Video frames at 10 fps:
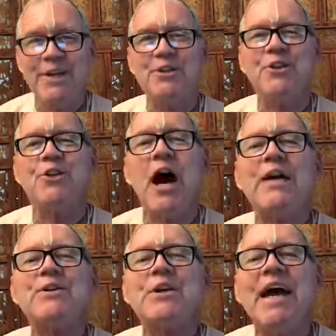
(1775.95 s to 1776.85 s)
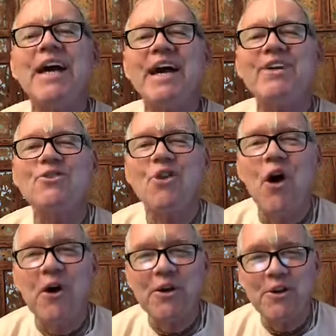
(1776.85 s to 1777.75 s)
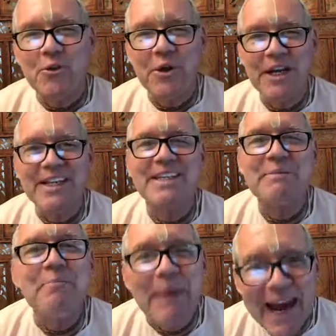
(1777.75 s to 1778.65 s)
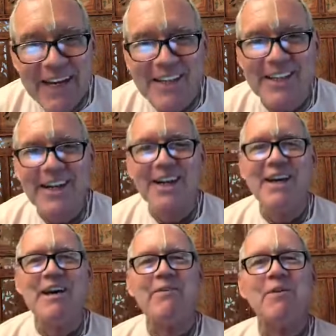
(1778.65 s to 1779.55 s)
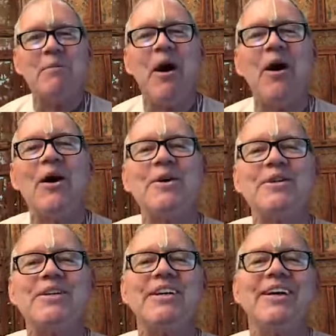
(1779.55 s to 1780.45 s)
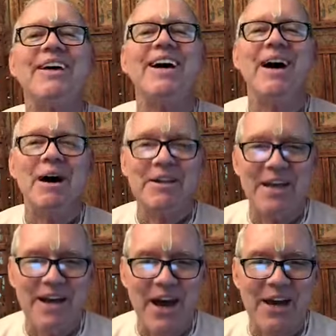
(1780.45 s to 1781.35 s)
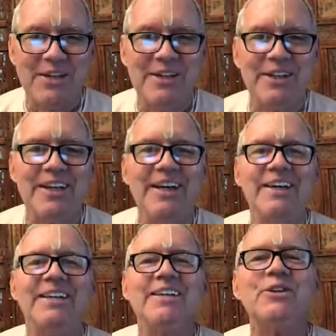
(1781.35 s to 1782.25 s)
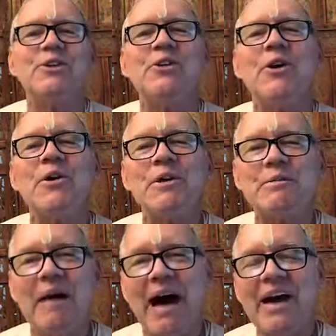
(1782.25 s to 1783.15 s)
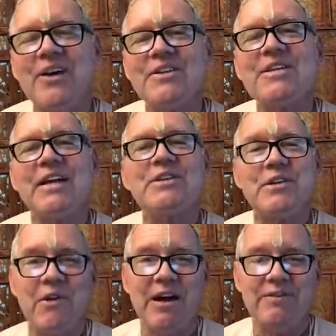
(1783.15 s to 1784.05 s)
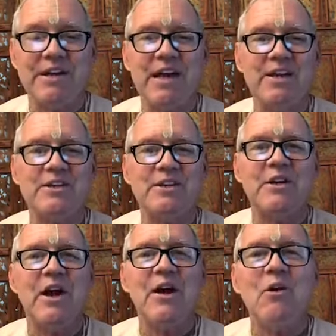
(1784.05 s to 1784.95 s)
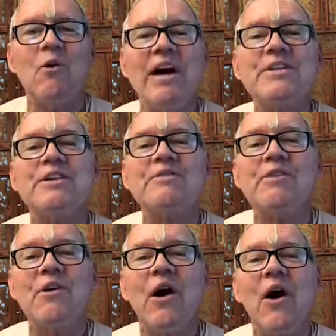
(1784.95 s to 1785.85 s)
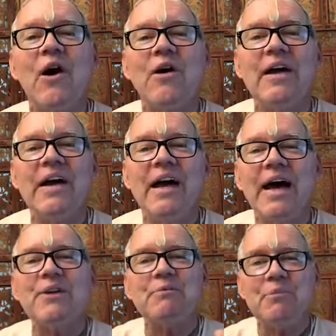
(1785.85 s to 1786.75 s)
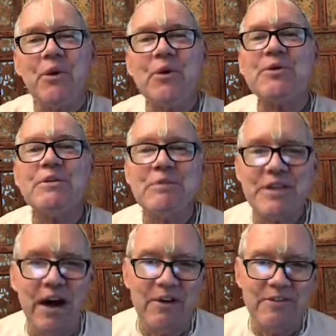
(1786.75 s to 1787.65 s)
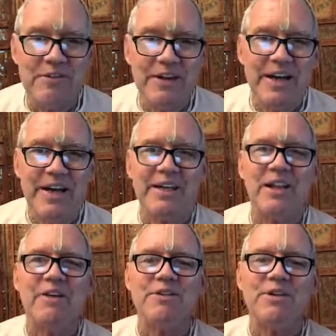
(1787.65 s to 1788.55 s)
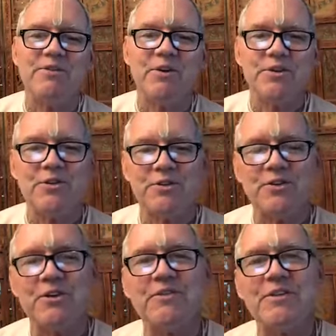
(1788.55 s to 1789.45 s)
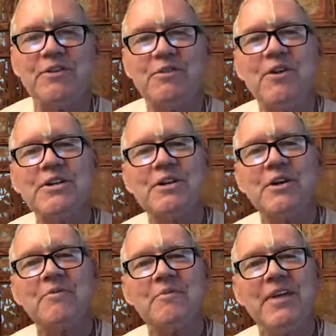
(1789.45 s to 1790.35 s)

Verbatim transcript: it did not take as long as you would expect for Marj uh, Yayati to turn his back on sense gratification once and for all and immerse himself in loving devotional service of Krishna.